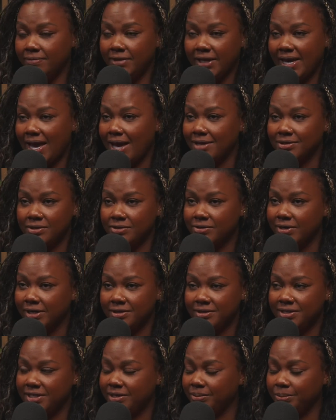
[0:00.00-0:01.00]
the casting
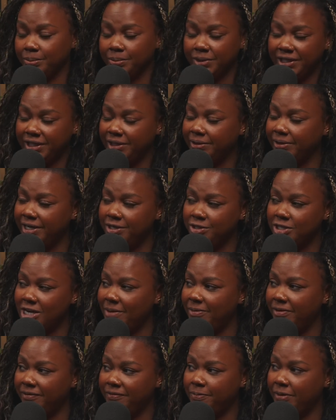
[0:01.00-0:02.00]
director did a really great
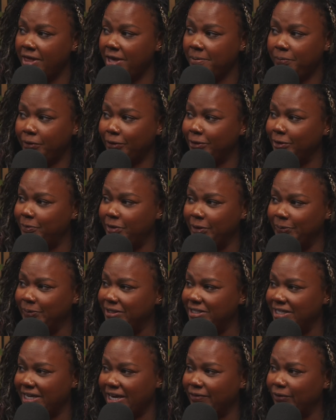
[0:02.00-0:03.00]
job of like putting
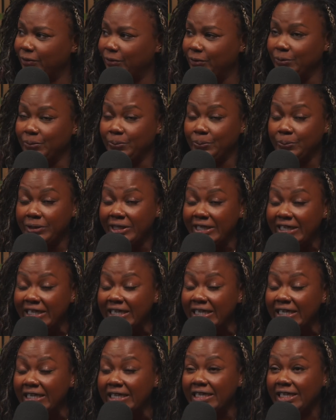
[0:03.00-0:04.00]
people together who
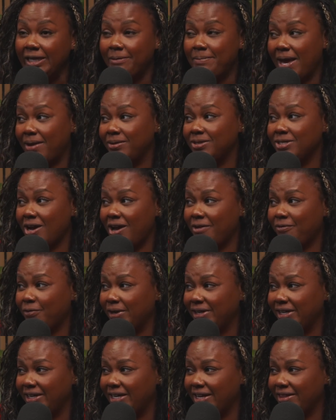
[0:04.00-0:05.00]
really bounce off
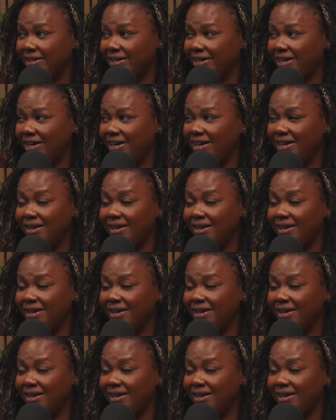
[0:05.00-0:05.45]
one another.